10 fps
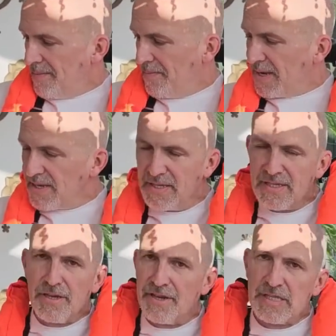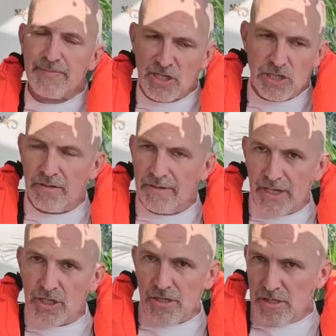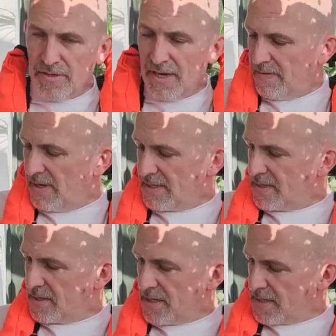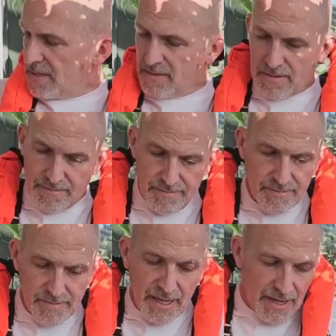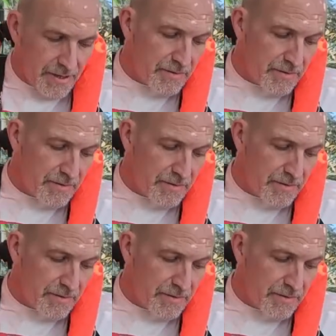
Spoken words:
because it's not a special connection or whatever. It's just, yeah, an